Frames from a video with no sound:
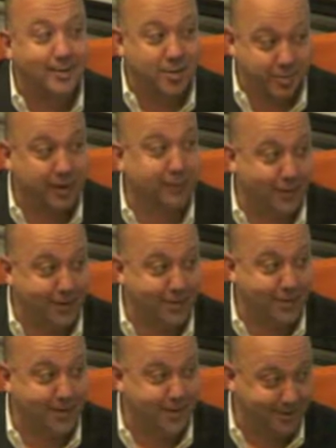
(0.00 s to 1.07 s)
to be a French
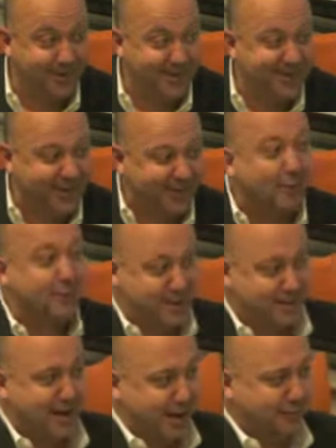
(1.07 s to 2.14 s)
city, of this
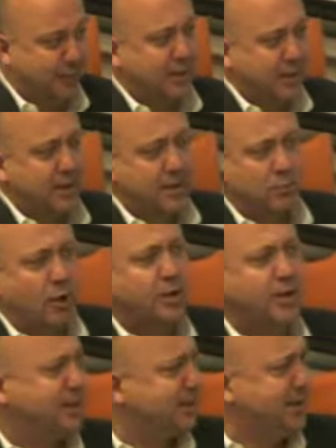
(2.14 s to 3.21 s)
type. Yeah. Washington,
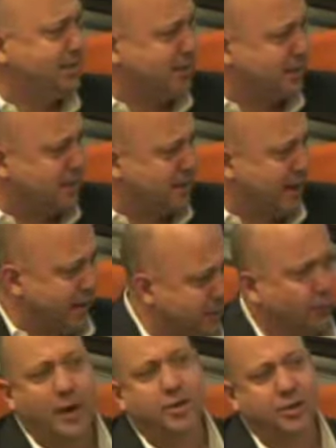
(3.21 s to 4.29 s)
D.C. is as
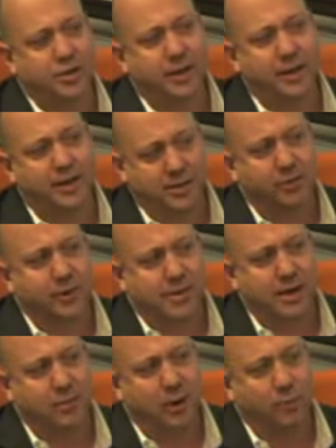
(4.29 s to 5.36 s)
French a city as there is
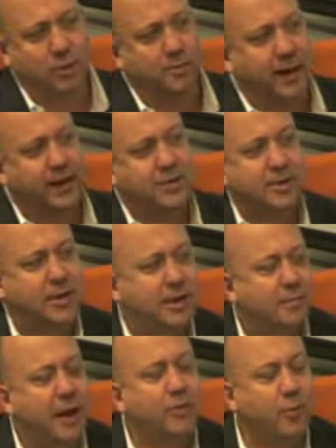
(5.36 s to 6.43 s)
anywhere, which makes,
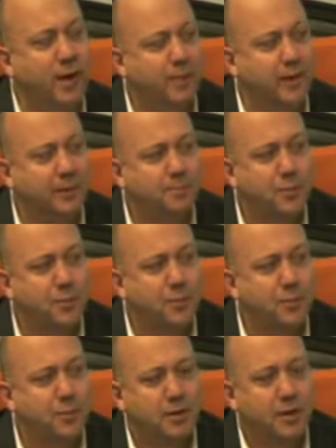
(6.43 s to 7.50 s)
by the way,
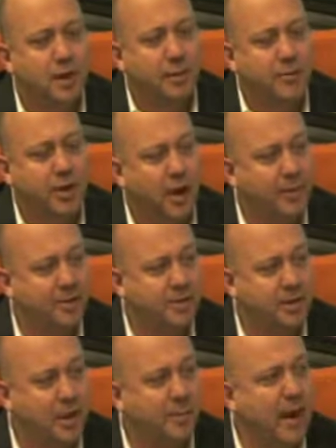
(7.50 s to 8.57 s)
comments
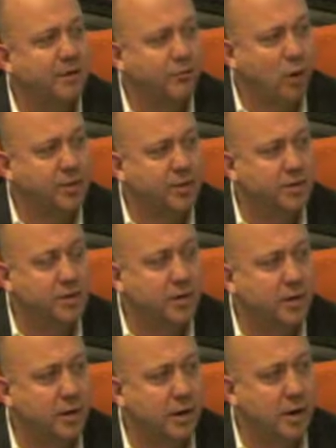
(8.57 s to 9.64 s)
that come out of Washington
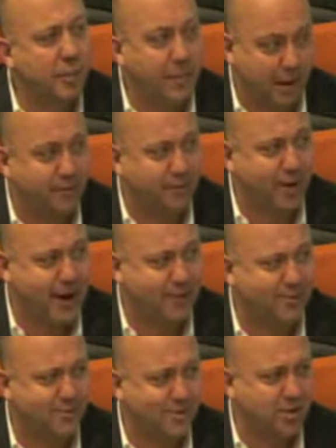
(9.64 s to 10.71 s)
about
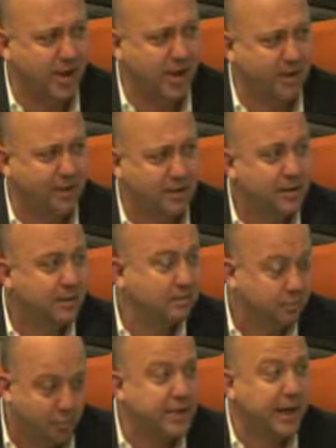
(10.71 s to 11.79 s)
France today,
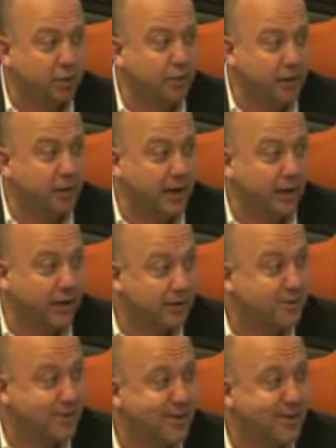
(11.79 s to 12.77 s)
particularly hilarious.